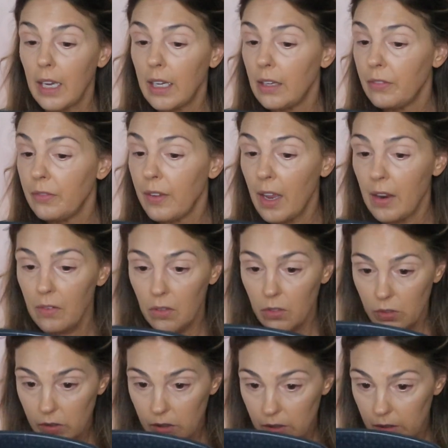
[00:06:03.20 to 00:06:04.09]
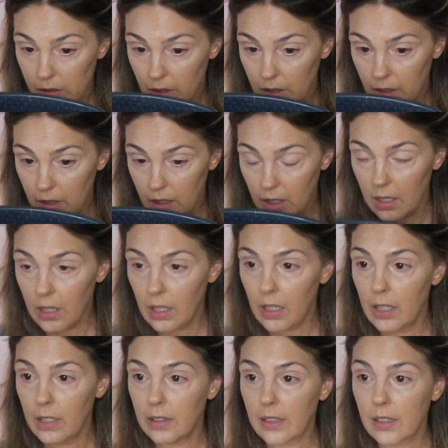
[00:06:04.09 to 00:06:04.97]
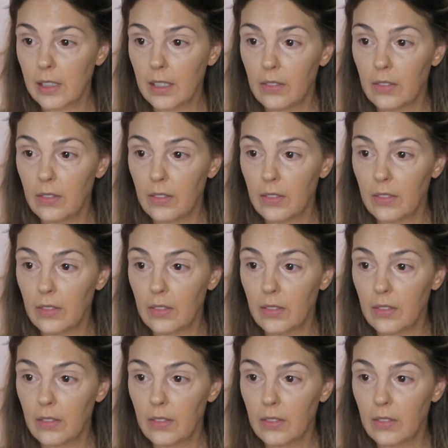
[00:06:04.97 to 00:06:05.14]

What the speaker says: any favors. It's